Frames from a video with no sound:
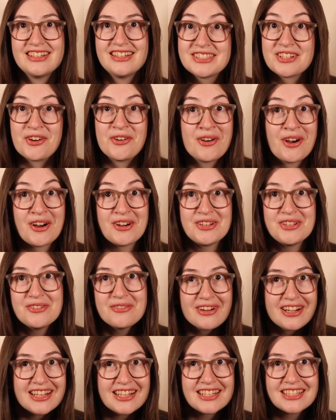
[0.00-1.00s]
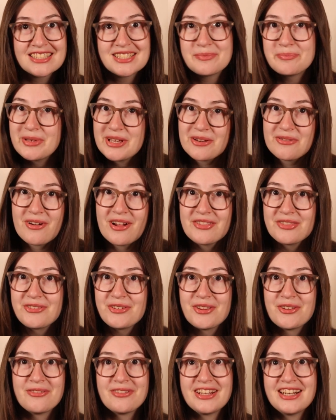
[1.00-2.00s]
So, are you ready to speed run
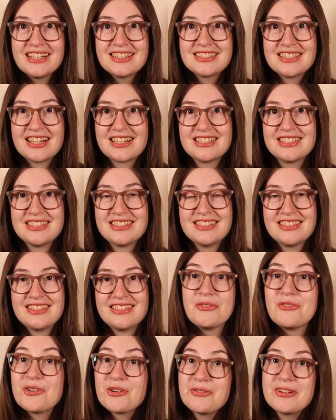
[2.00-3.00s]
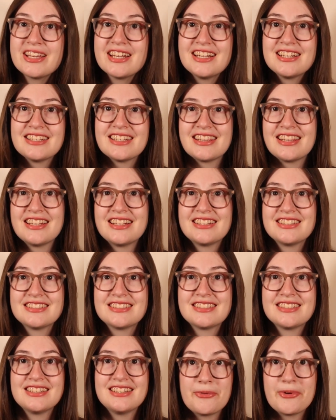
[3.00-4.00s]
through the reading section? Before we get into
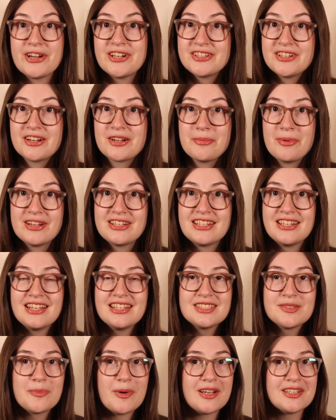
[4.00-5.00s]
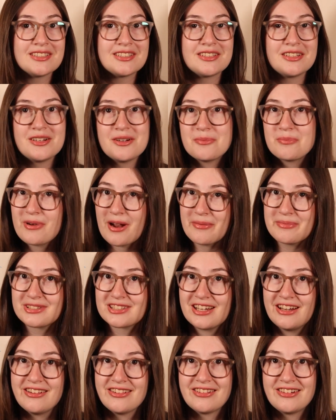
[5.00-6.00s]
things, I want to talk about today's sponsor, Prep
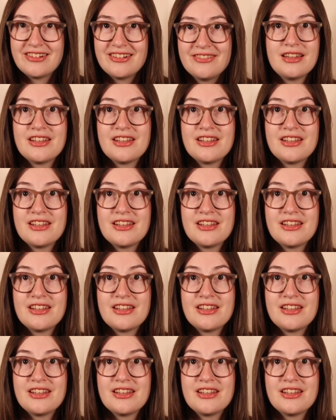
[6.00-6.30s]
Scholar.